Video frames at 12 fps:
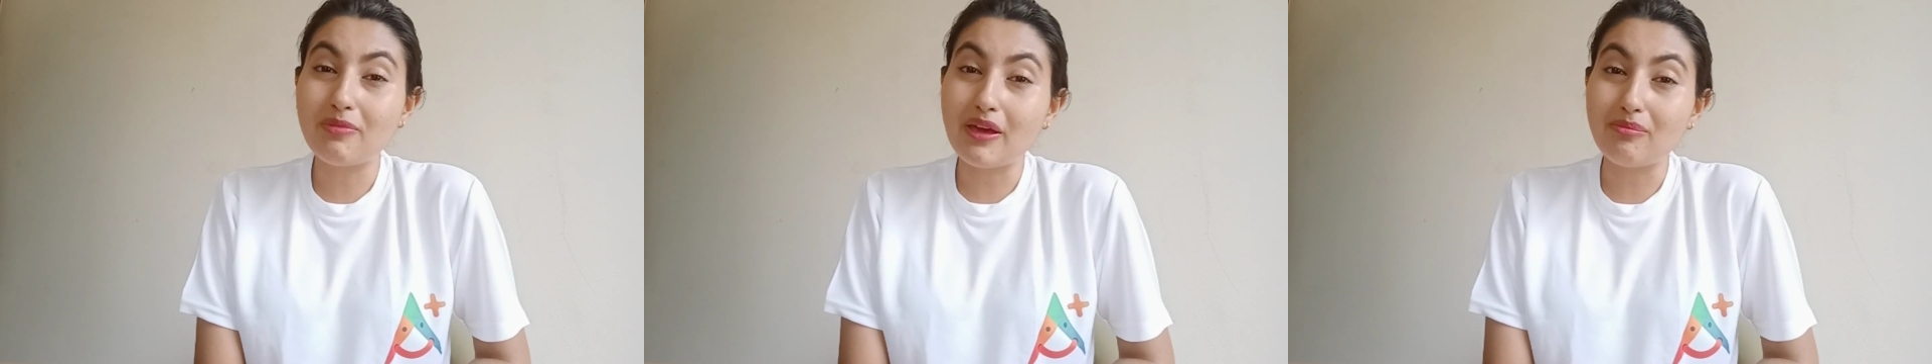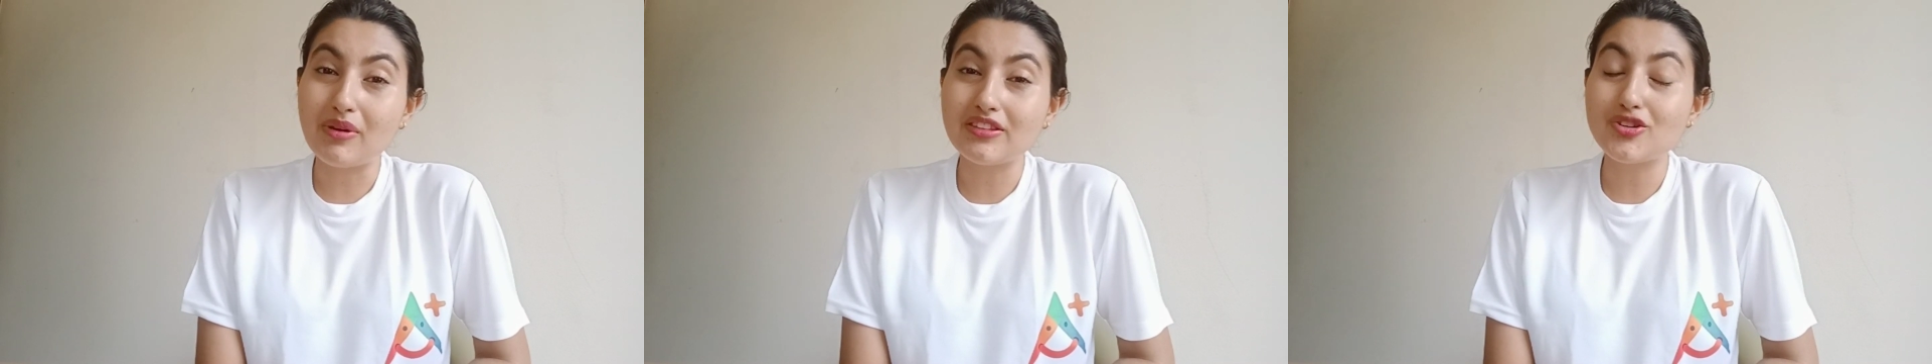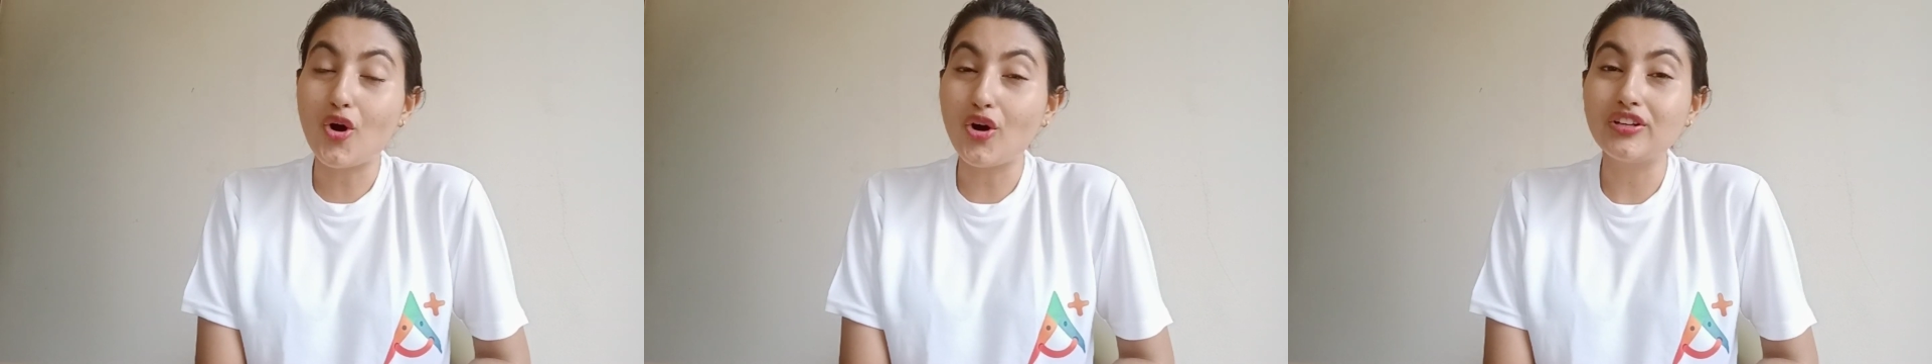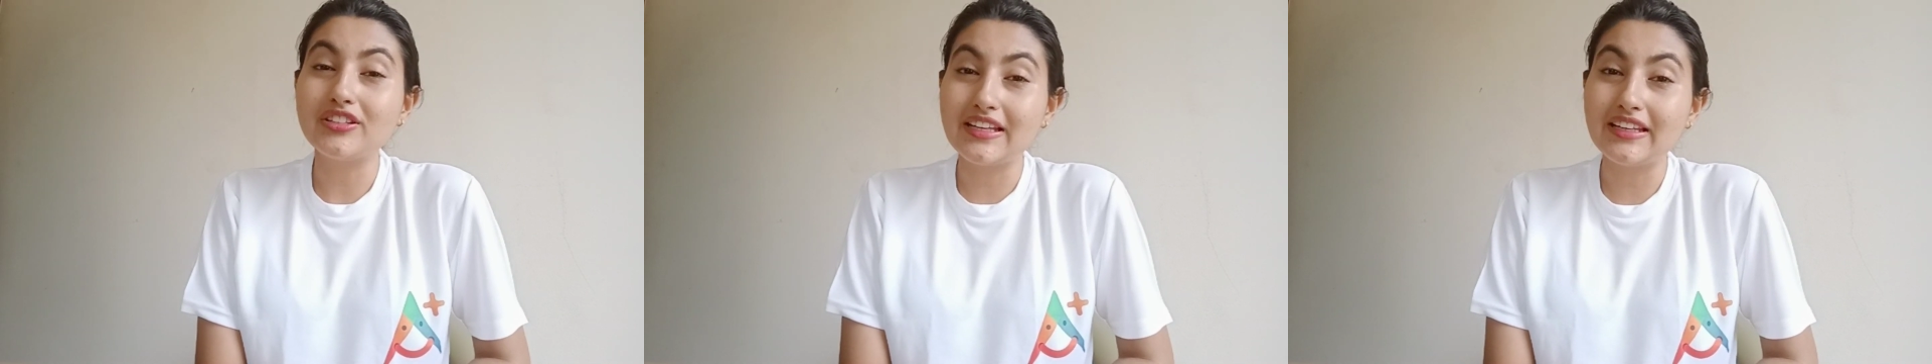payments
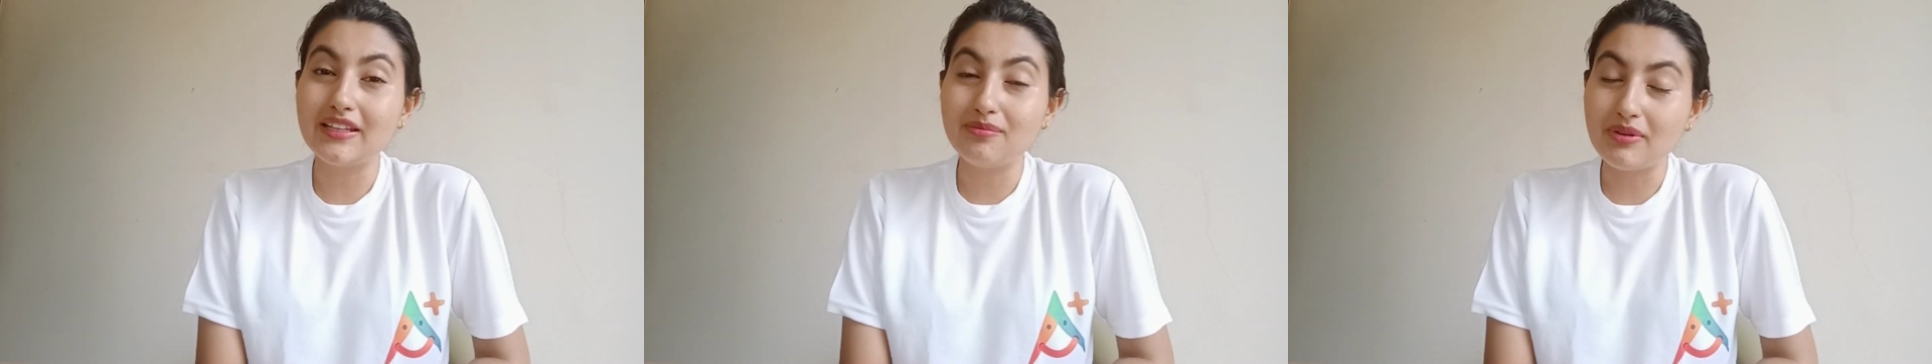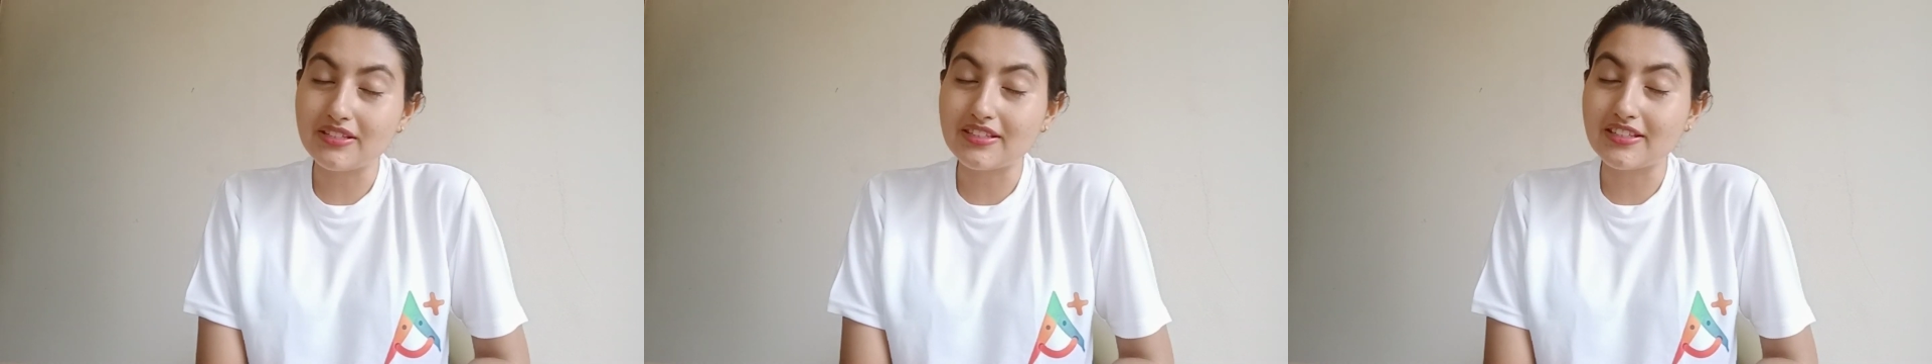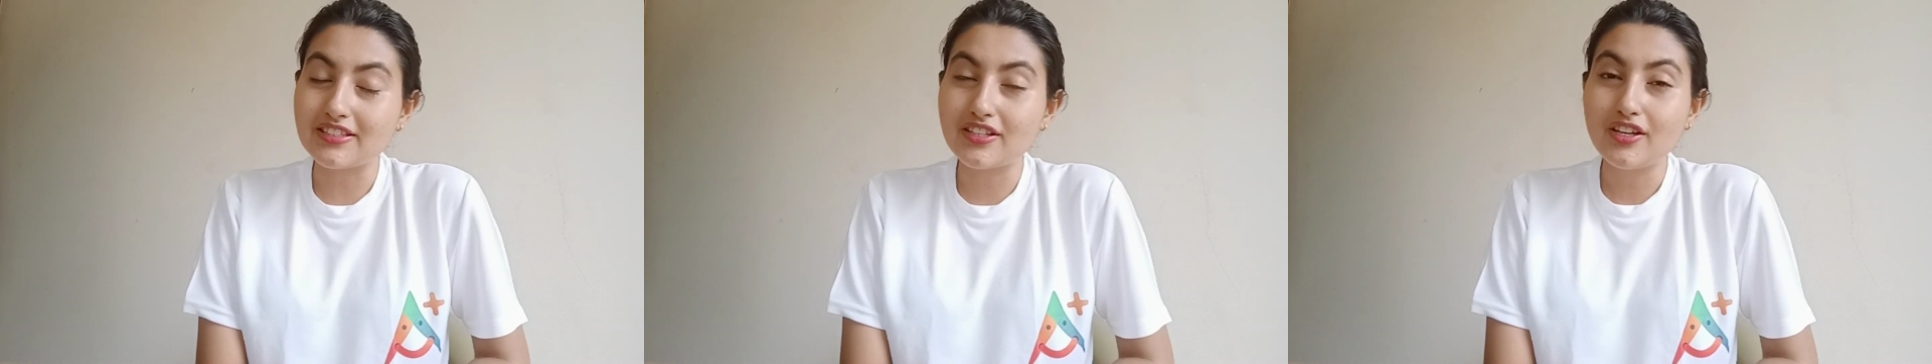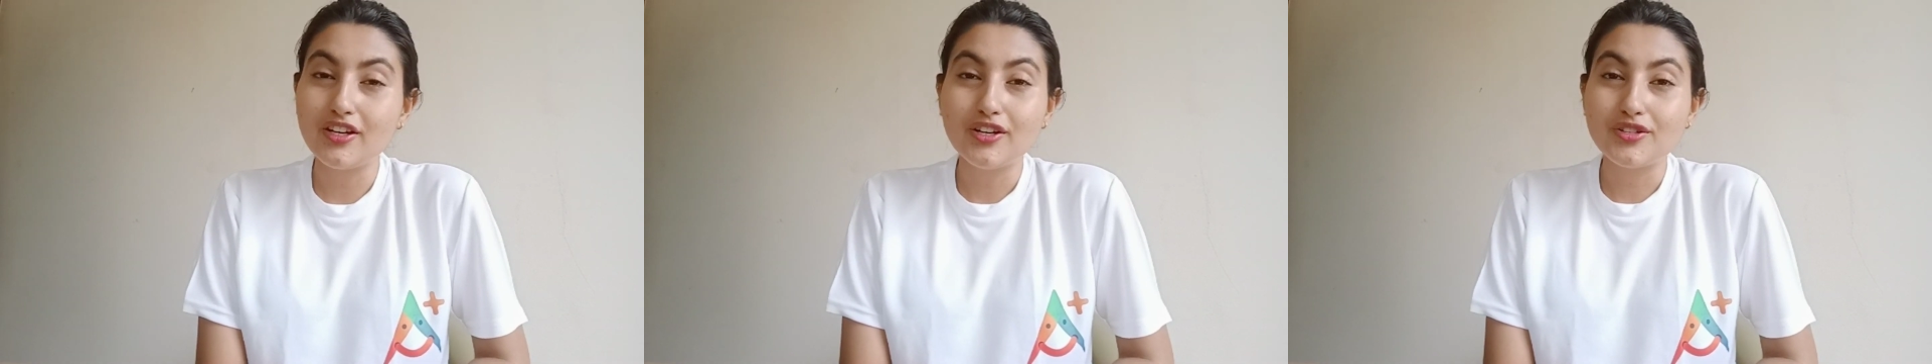on a daily basis.